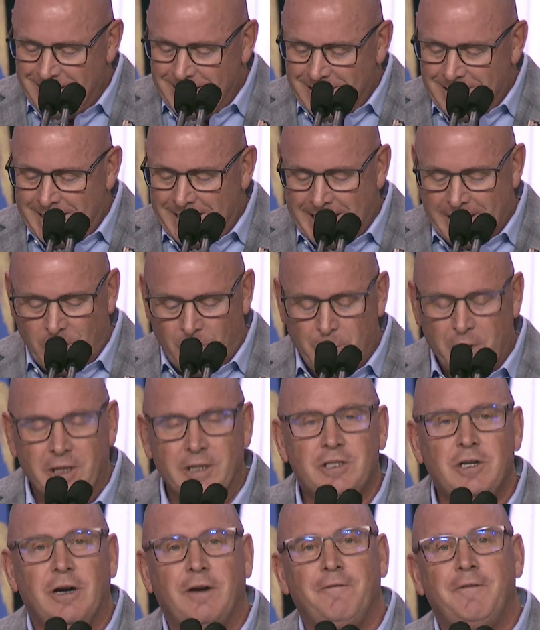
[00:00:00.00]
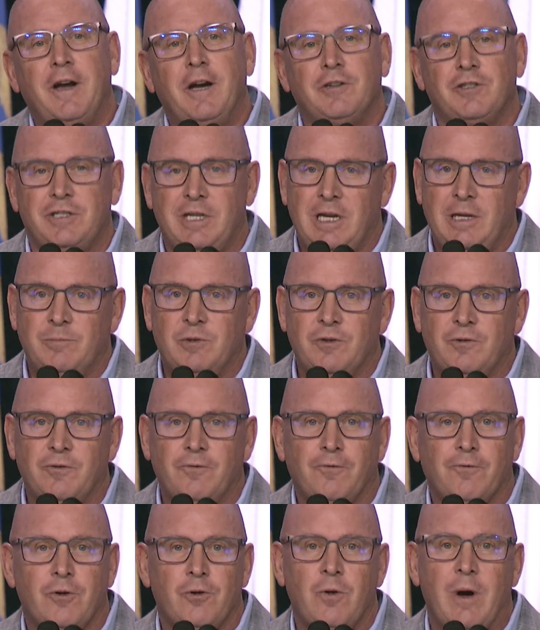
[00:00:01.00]
and our military affairs teams
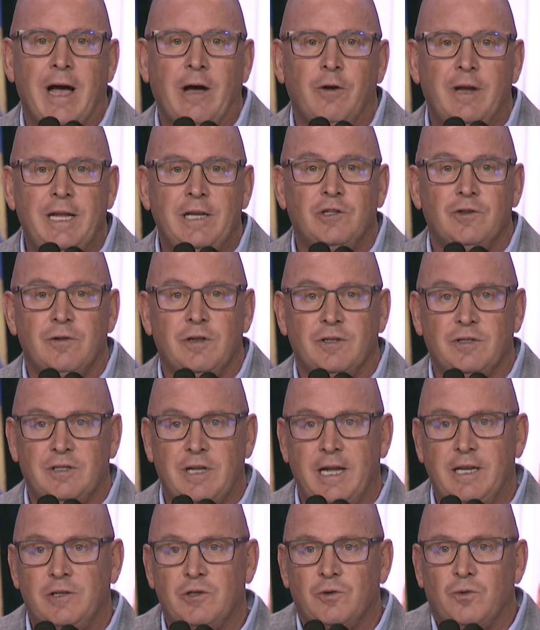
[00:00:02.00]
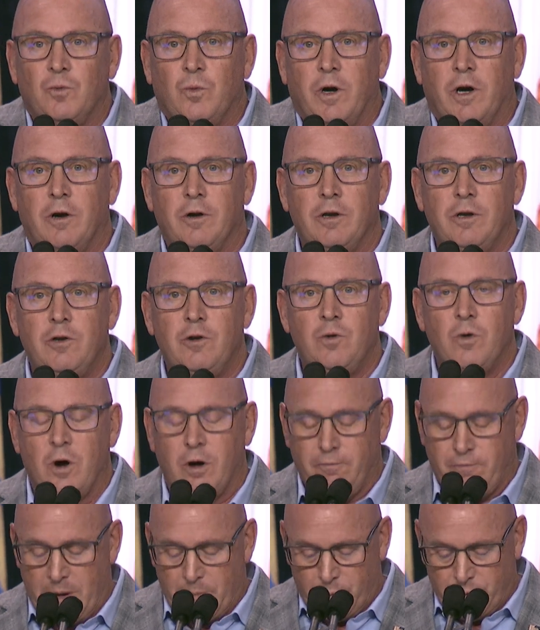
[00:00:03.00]
throughout each of the states where you
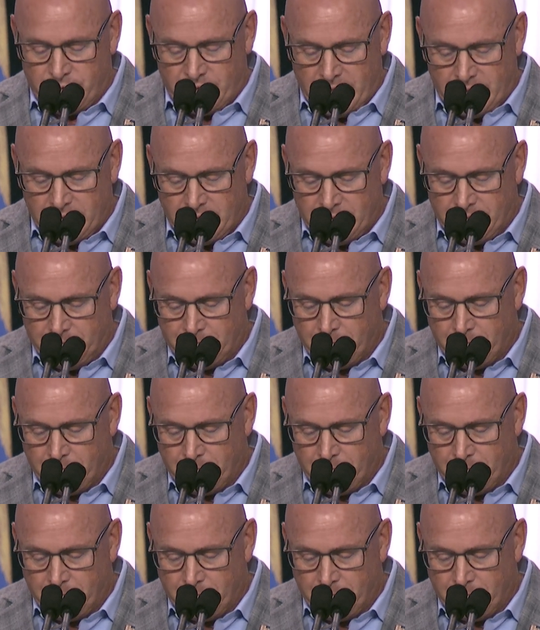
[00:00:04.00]
are represented.